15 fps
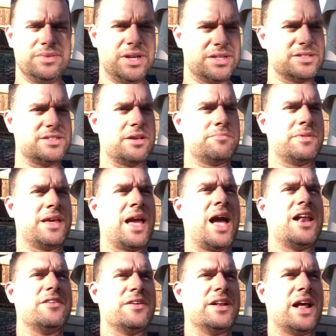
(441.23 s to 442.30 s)
get something
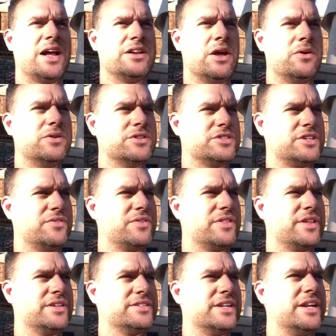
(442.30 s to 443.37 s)
out of it. I notice
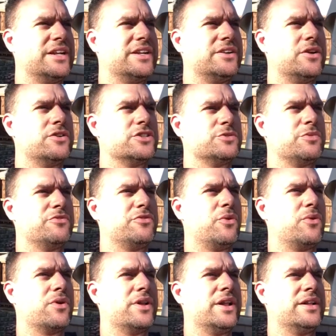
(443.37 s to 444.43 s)
different things that I didn't notice
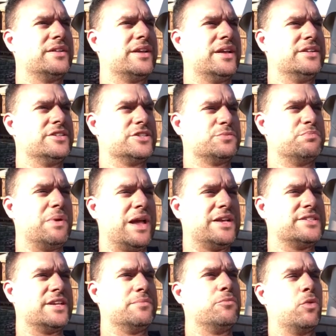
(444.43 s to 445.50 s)
before, and it just
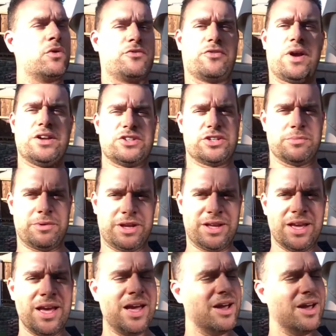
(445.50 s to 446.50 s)
makes it more fresh to me.